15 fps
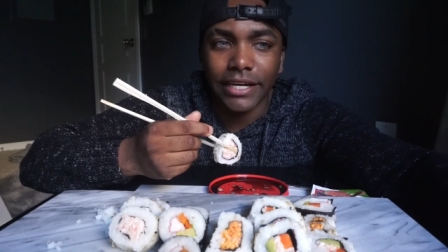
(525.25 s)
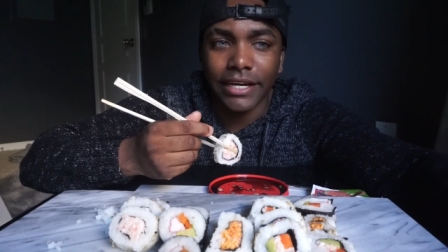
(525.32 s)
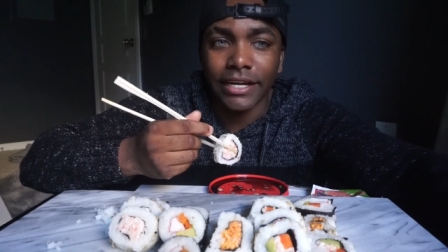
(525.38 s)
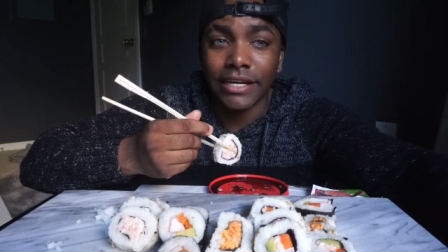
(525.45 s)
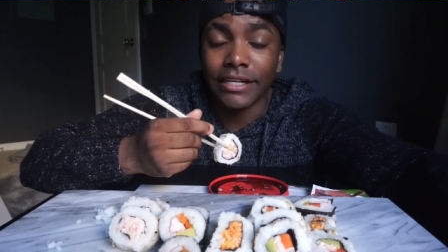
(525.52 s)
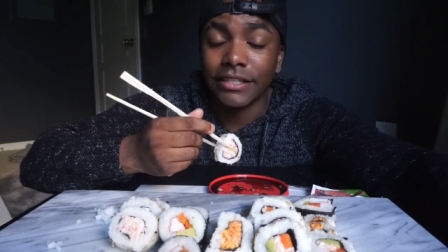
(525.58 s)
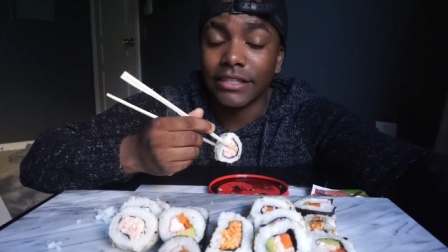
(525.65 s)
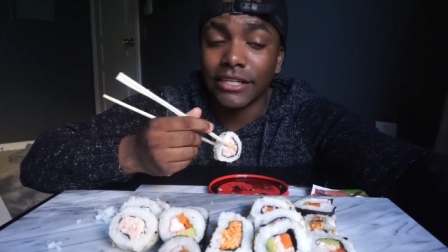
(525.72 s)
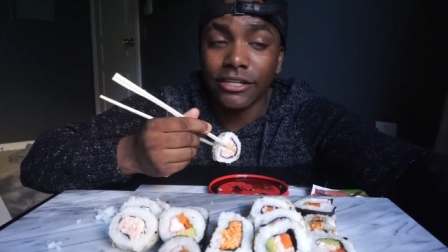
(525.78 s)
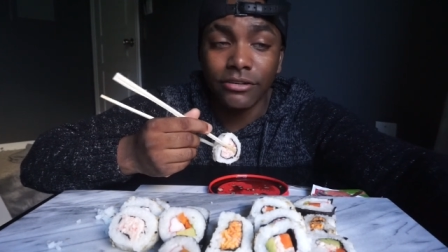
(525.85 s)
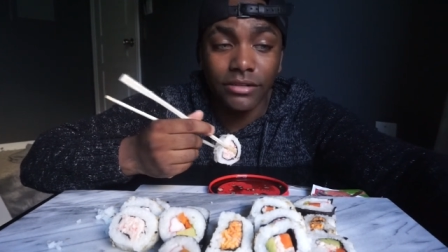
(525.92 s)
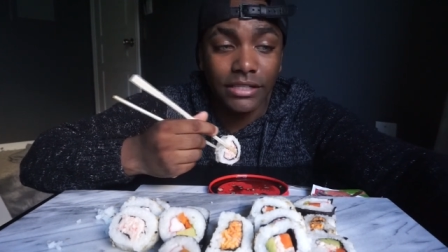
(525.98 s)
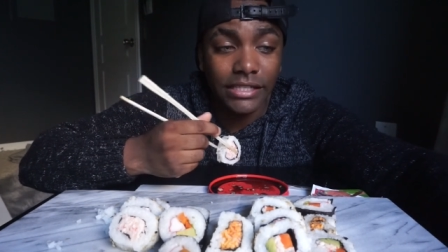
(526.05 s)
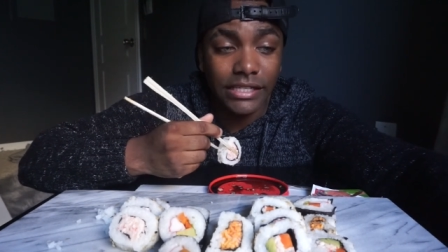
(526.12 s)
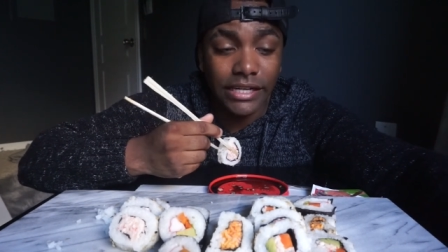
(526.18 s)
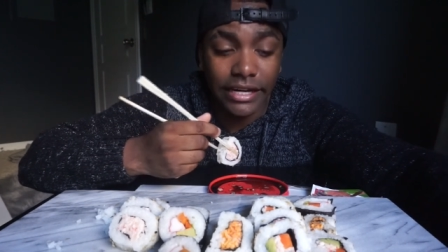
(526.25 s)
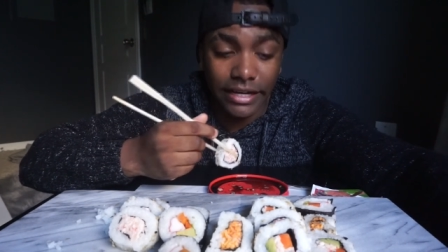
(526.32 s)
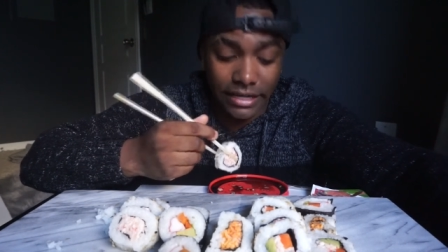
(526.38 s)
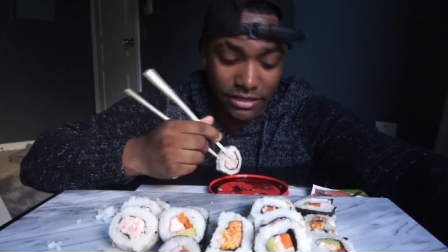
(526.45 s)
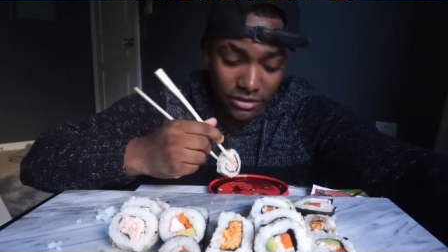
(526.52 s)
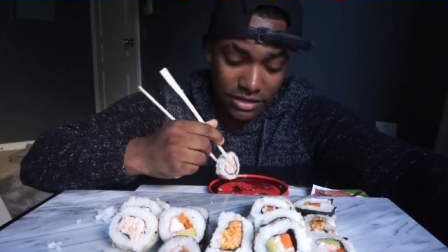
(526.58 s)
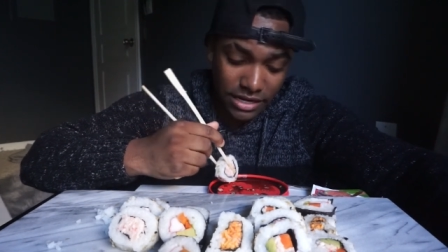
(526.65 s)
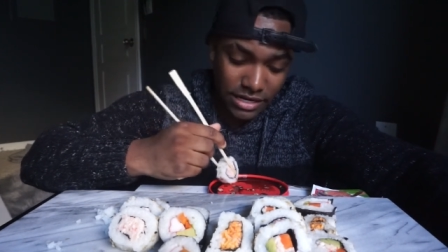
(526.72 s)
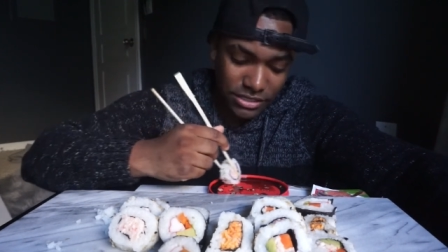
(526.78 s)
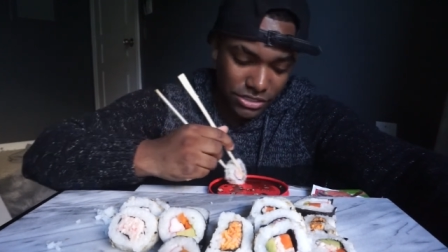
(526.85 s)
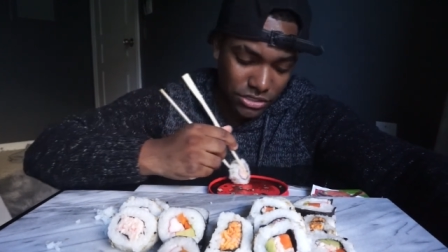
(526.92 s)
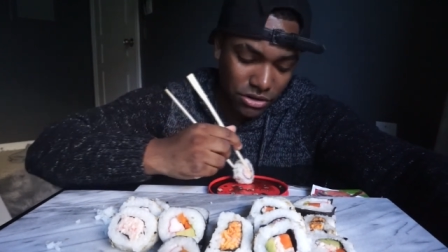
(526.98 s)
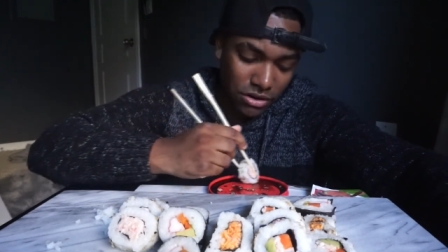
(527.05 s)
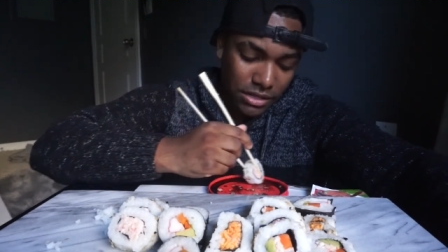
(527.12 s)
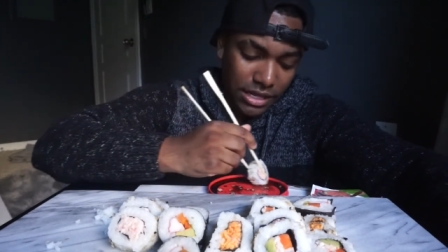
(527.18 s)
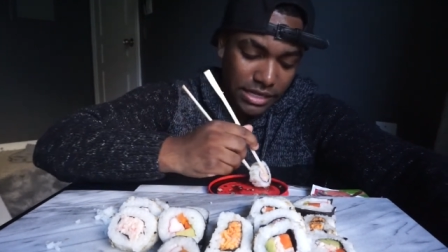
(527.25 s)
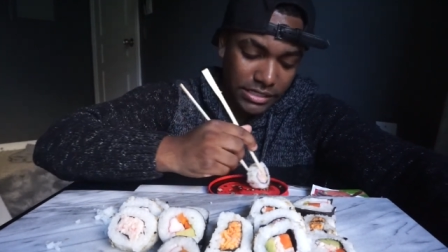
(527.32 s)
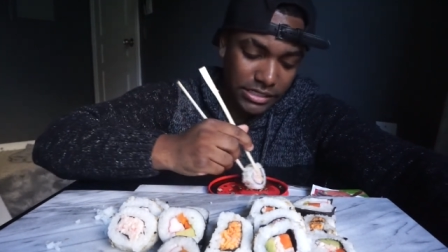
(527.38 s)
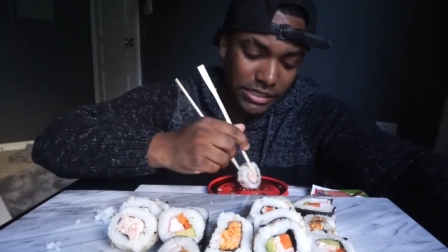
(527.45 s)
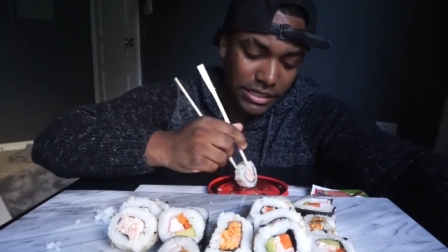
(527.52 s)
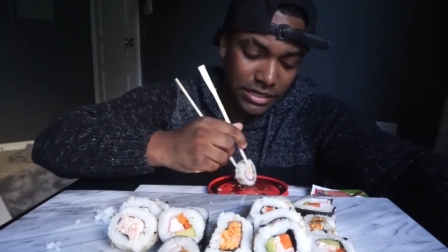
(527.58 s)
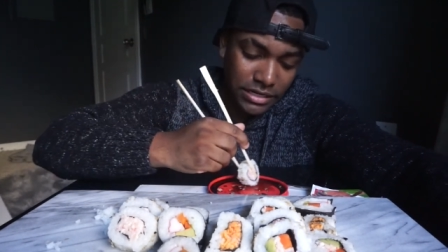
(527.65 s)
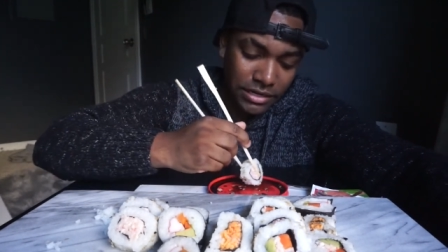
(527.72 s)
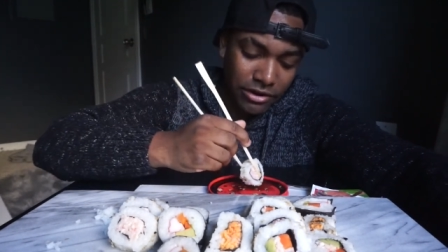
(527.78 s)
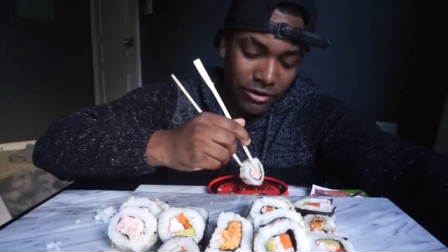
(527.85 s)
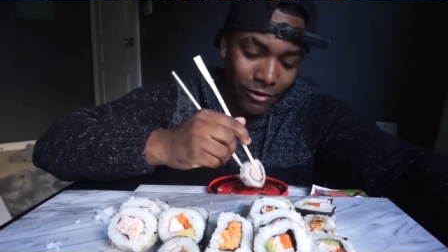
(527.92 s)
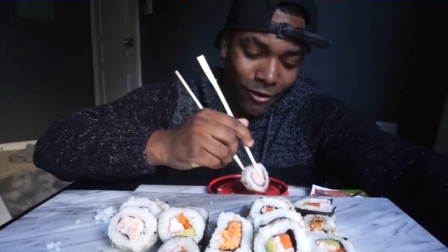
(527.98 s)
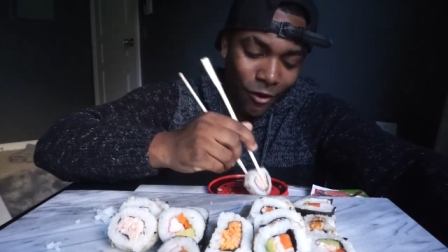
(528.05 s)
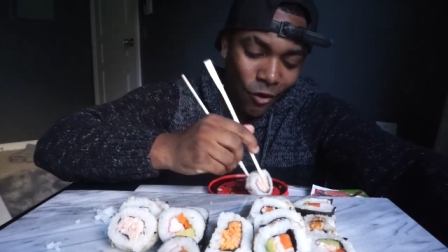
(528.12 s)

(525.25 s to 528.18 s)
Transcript: And literally, the internet saw that scene